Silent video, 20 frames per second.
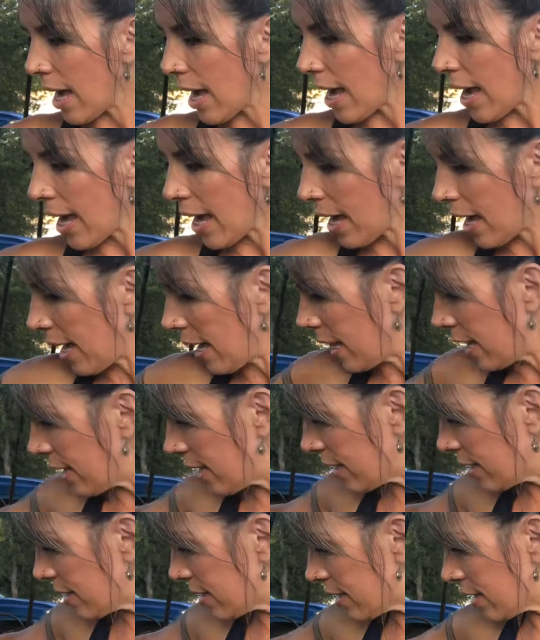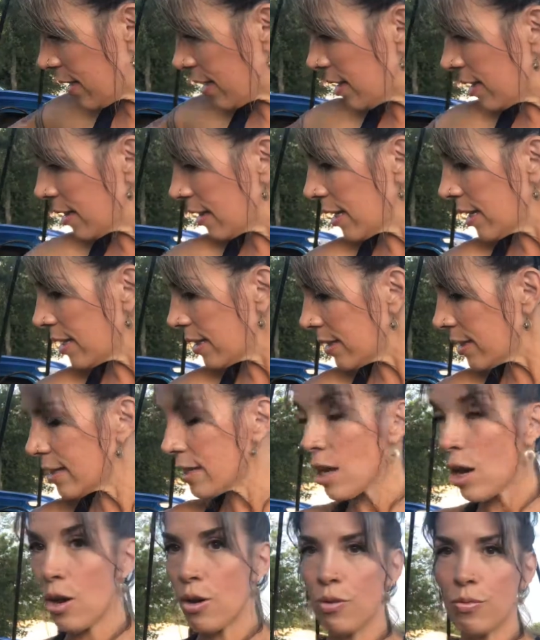And
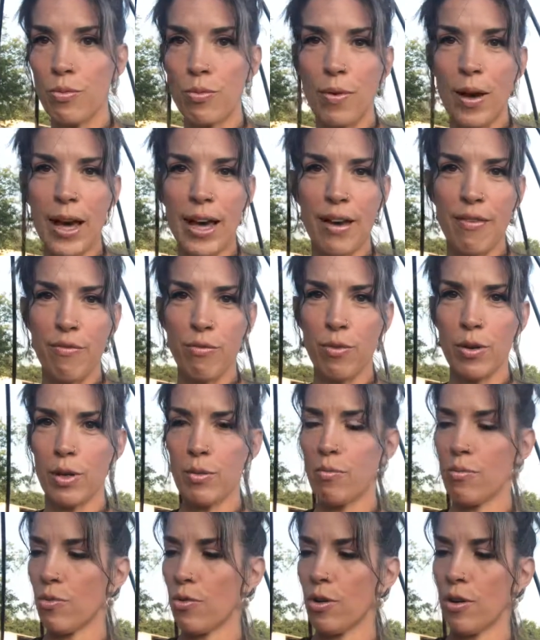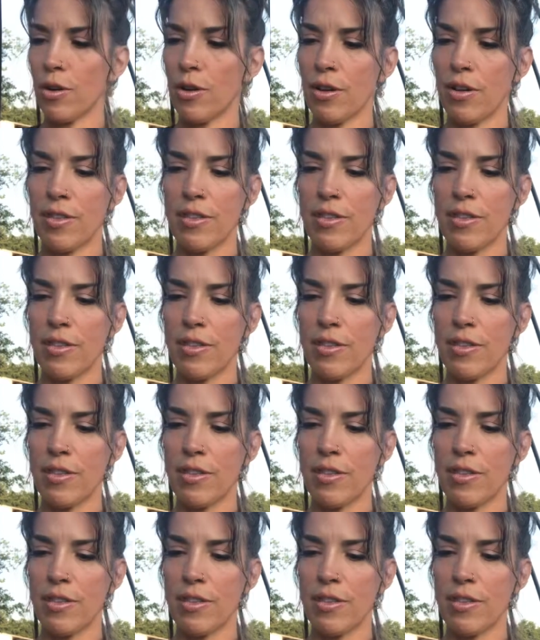I have one more.